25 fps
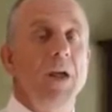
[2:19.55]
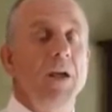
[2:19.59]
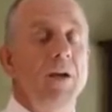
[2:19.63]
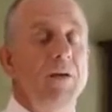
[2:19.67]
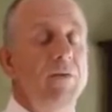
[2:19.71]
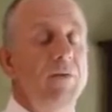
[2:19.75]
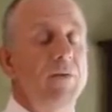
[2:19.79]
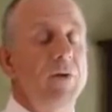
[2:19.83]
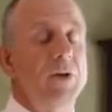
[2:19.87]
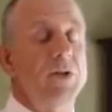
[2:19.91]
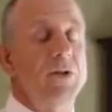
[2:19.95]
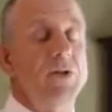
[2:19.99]

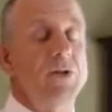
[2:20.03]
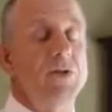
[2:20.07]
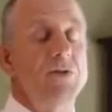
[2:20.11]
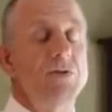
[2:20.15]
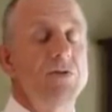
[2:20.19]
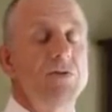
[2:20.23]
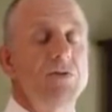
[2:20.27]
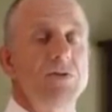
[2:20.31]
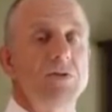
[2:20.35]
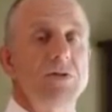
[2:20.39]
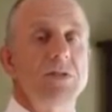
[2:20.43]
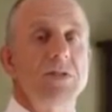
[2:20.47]
If we
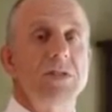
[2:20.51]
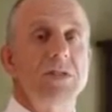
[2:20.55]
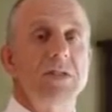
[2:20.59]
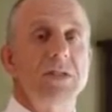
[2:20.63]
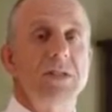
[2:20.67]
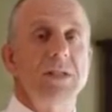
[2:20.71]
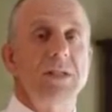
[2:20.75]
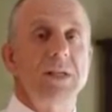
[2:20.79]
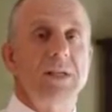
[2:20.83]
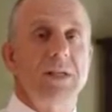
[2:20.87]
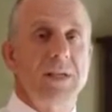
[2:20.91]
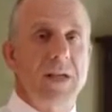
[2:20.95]
choose
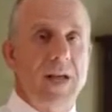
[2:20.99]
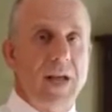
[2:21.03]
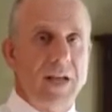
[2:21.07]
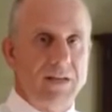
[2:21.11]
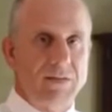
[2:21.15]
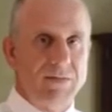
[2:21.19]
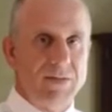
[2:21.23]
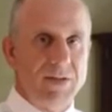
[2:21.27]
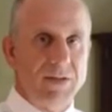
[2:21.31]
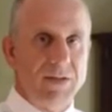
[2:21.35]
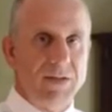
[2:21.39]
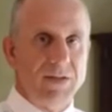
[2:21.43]
the
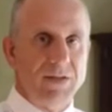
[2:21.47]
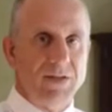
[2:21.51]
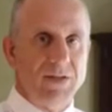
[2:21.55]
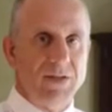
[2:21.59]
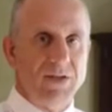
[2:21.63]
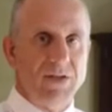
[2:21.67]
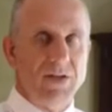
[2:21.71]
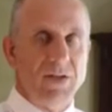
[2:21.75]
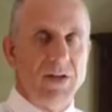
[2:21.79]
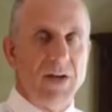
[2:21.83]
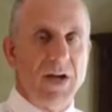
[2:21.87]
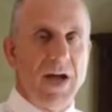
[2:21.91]
text
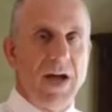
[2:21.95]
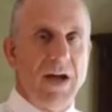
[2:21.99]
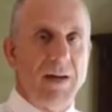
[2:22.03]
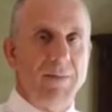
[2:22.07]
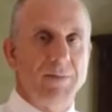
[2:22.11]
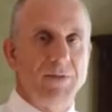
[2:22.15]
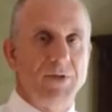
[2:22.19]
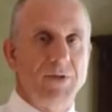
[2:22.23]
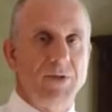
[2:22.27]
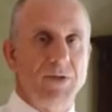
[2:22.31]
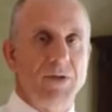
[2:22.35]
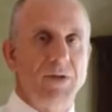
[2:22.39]
messaging
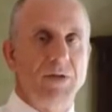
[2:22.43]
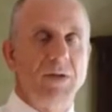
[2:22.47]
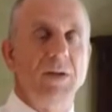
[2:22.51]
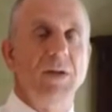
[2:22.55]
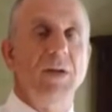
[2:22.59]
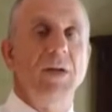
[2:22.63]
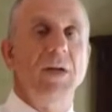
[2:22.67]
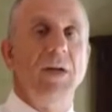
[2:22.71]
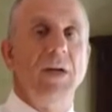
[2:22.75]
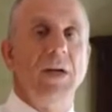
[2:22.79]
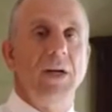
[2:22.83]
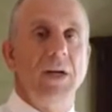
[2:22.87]
option,
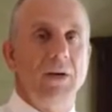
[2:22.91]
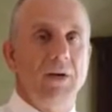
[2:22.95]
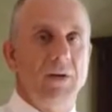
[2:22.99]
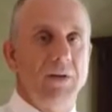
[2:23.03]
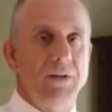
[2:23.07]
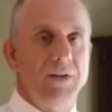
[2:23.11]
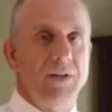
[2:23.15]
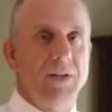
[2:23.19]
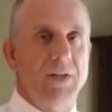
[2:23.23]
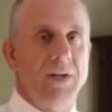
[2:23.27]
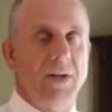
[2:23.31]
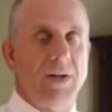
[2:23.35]
it
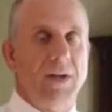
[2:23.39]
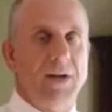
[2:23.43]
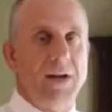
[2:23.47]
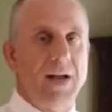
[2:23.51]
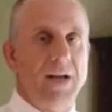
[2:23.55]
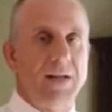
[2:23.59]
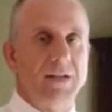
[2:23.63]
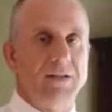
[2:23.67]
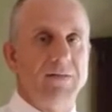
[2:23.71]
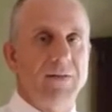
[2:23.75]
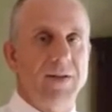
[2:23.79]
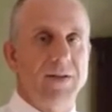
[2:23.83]
will send a
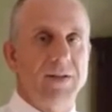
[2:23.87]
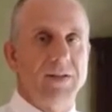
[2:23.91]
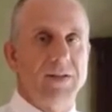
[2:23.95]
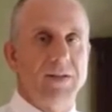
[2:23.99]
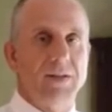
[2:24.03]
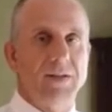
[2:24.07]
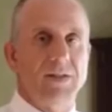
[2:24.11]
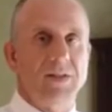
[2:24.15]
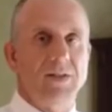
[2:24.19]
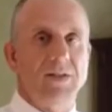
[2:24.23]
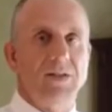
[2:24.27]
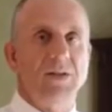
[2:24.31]
text
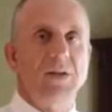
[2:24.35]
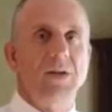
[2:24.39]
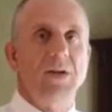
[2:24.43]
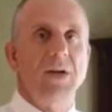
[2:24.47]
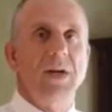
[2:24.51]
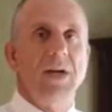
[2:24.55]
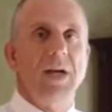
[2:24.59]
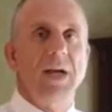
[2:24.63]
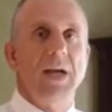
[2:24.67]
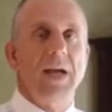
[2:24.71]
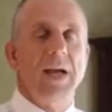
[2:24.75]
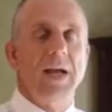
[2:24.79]
message,
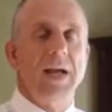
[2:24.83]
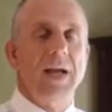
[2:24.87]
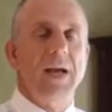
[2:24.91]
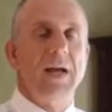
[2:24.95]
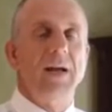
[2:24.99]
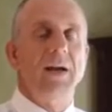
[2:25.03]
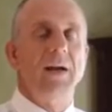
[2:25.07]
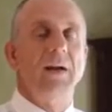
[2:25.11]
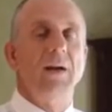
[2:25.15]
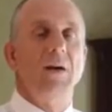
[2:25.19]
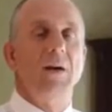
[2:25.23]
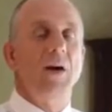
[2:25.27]

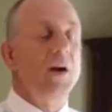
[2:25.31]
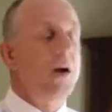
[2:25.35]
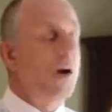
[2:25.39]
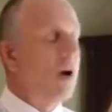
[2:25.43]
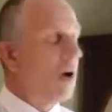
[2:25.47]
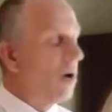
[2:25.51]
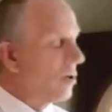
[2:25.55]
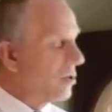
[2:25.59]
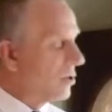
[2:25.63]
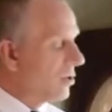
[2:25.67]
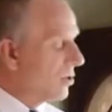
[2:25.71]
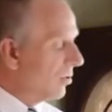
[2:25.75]
and
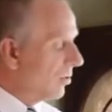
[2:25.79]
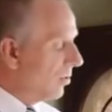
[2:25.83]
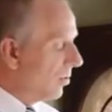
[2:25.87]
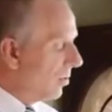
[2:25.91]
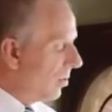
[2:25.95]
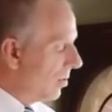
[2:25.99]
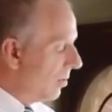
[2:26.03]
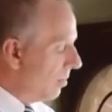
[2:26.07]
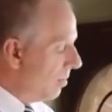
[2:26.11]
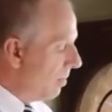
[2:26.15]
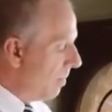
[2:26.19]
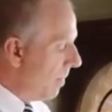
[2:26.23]

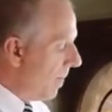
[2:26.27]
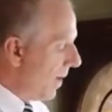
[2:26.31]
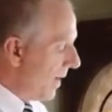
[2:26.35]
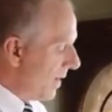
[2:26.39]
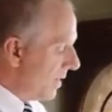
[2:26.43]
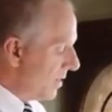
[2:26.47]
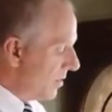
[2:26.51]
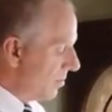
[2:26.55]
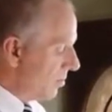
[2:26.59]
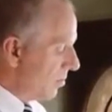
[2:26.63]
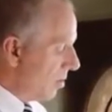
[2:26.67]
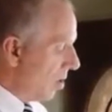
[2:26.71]
also the
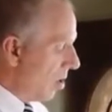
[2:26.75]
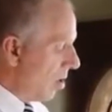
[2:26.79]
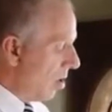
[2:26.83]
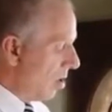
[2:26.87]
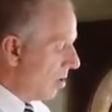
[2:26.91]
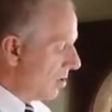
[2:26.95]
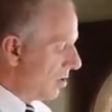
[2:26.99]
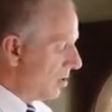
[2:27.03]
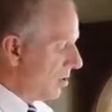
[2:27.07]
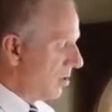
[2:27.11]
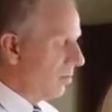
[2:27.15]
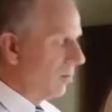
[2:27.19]
base
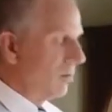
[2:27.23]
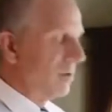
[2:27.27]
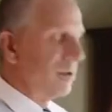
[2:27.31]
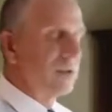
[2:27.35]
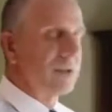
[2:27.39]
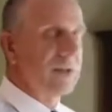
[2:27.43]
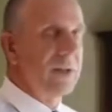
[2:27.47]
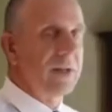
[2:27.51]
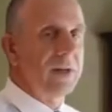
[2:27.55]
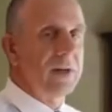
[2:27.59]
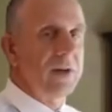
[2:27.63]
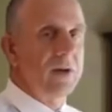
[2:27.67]
also will
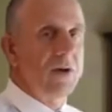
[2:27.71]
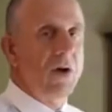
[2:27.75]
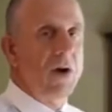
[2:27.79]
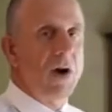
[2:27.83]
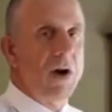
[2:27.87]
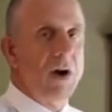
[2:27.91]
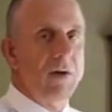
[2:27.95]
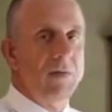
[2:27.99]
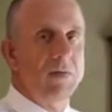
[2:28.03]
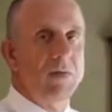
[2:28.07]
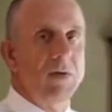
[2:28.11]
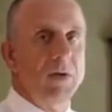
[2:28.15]
send an
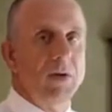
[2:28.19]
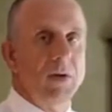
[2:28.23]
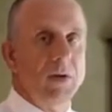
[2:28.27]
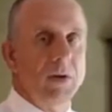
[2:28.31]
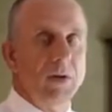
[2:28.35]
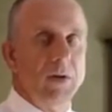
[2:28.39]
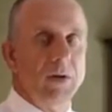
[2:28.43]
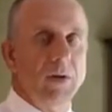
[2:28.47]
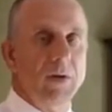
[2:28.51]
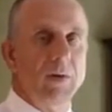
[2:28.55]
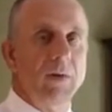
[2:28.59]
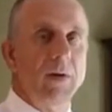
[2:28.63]

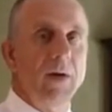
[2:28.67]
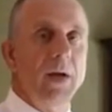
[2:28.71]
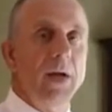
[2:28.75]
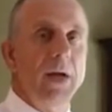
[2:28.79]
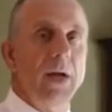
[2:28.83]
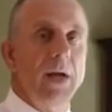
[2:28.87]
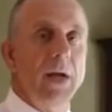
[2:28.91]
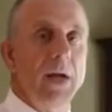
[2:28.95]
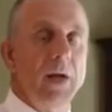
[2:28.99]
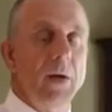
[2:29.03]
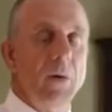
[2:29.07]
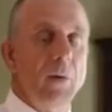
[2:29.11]
audible alert.
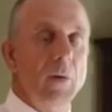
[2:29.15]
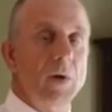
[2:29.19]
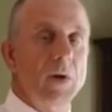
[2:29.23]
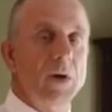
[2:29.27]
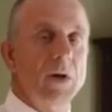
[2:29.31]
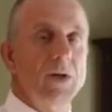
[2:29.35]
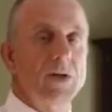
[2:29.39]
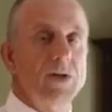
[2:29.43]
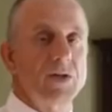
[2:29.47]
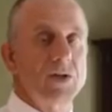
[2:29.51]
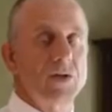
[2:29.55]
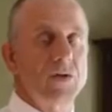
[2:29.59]
And we're
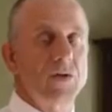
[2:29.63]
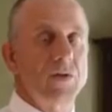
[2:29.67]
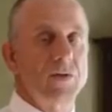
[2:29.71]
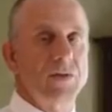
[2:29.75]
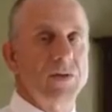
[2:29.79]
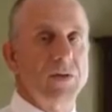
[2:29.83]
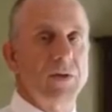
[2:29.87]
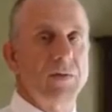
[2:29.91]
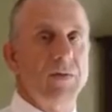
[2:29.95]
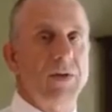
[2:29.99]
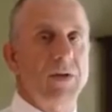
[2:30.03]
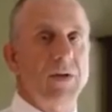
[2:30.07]
going to show
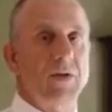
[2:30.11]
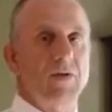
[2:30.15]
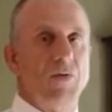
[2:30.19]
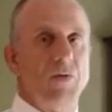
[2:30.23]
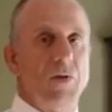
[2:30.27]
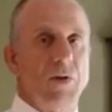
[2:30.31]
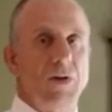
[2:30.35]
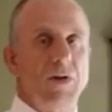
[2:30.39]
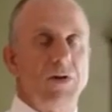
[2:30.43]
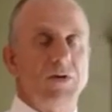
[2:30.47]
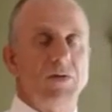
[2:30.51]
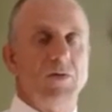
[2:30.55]
if somebody
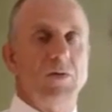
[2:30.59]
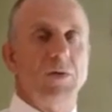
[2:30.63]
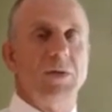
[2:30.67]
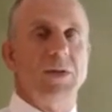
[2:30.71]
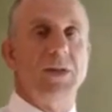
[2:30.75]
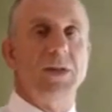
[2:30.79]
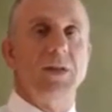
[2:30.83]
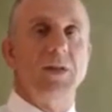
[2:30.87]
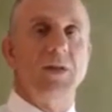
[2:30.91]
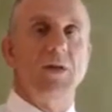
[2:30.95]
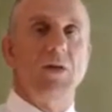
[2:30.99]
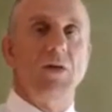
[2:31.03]
triggers
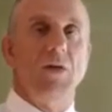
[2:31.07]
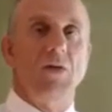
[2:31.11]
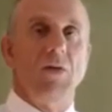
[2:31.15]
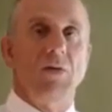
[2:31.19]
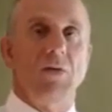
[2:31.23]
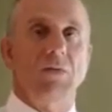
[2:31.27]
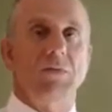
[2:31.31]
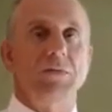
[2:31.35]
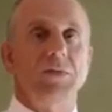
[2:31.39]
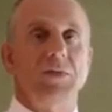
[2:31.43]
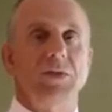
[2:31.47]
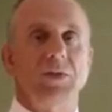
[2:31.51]
within the
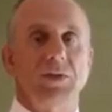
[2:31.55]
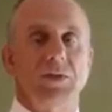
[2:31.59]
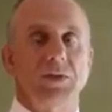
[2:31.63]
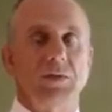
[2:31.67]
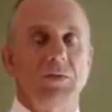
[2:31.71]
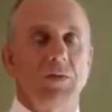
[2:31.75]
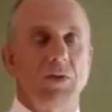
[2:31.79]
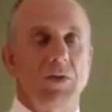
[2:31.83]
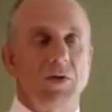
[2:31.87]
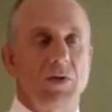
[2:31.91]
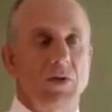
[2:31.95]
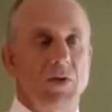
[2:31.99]
home,
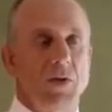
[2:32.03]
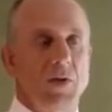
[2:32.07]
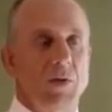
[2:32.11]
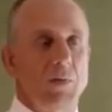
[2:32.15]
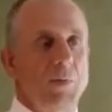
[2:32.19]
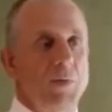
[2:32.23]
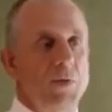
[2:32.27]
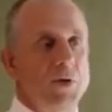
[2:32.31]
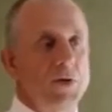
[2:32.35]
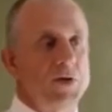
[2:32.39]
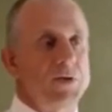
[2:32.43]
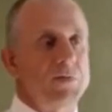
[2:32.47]
similar to your
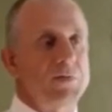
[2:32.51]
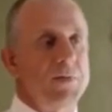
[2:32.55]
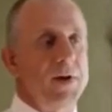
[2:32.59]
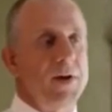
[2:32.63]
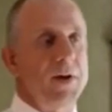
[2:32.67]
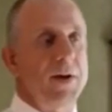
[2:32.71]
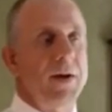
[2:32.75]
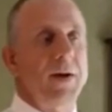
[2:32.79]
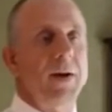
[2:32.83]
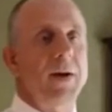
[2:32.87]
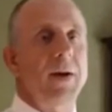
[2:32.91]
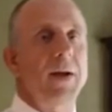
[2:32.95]
push
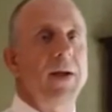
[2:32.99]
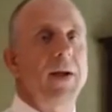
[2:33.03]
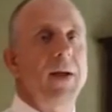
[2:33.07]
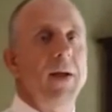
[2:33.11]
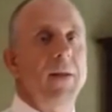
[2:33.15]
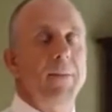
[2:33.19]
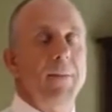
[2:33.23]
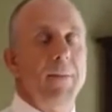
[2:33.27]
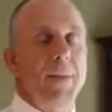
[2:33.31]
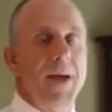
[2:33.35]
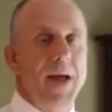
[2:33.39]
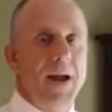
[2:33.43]
button
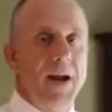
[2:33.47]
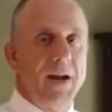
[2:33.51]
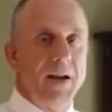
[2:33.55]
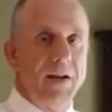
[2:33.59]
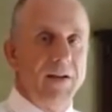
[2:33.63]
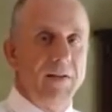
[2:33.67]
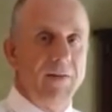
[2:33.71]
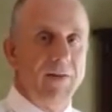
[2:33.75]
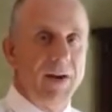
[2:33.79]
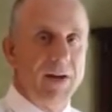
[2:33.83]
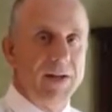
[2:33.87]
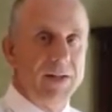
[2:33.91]

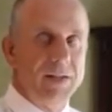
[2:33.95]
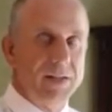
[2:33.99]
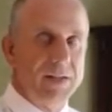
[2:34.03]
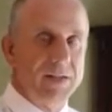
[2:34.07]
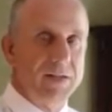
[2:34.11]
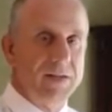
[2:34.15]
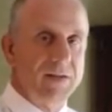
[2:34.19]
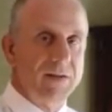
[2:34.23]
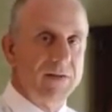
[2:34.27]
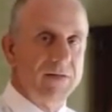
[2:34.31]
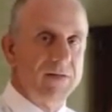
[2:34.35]
panic devices.